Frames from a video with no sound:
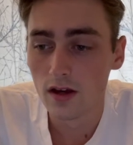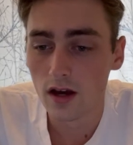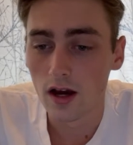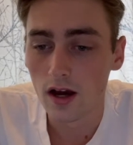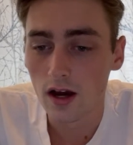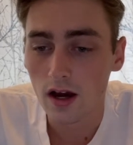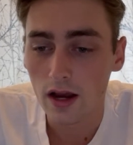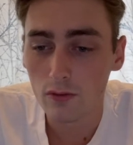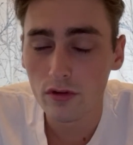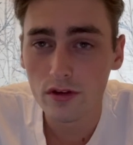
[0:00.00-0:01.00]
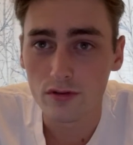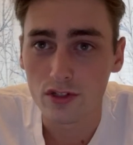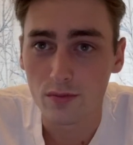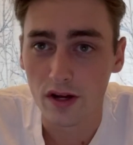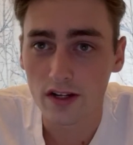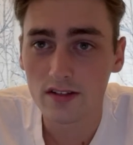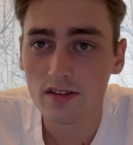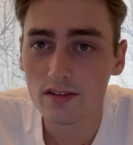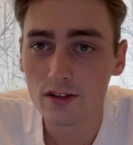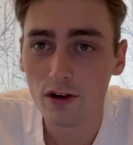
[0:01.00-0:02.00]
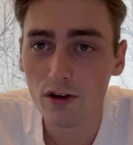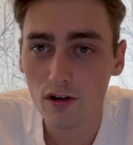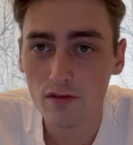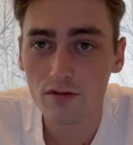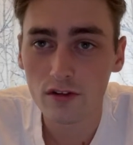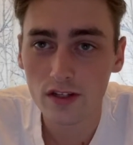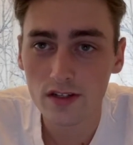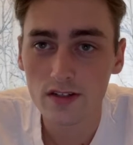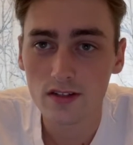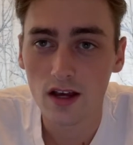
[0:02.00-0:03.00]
I really respect Goyard for this.